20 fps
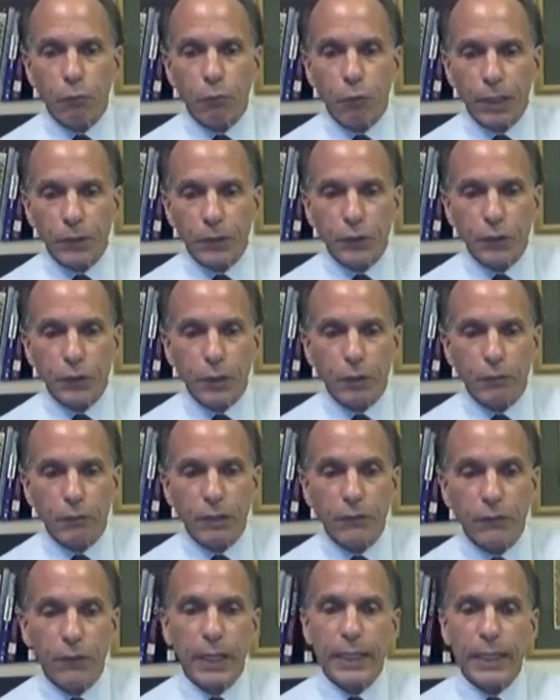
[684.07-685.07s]
ratio
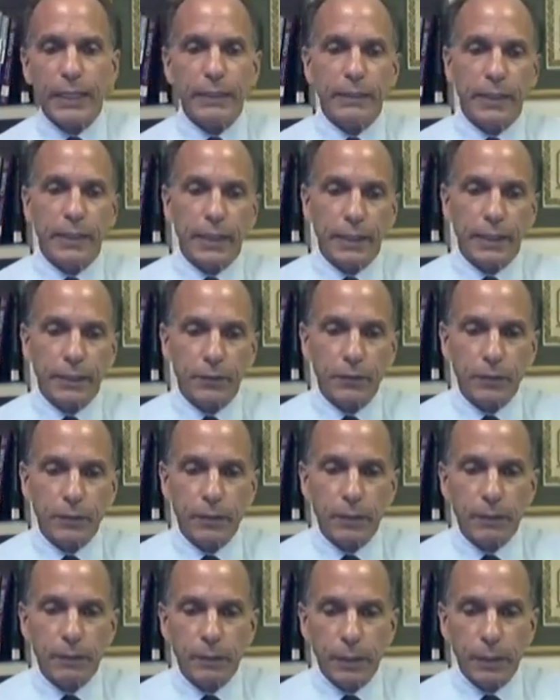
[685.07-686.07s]
invalidates
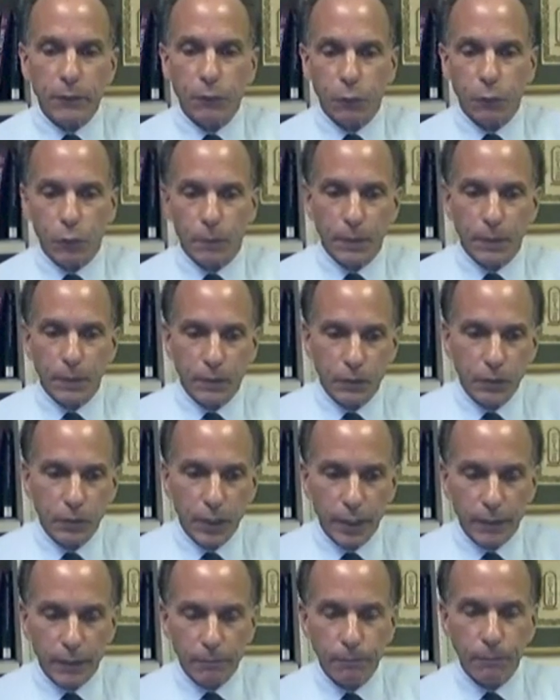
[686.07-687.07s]
informed
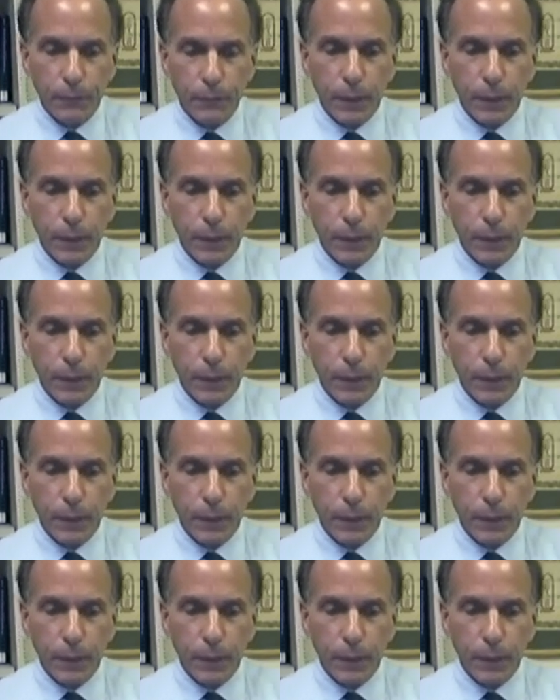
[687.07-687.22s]
consent.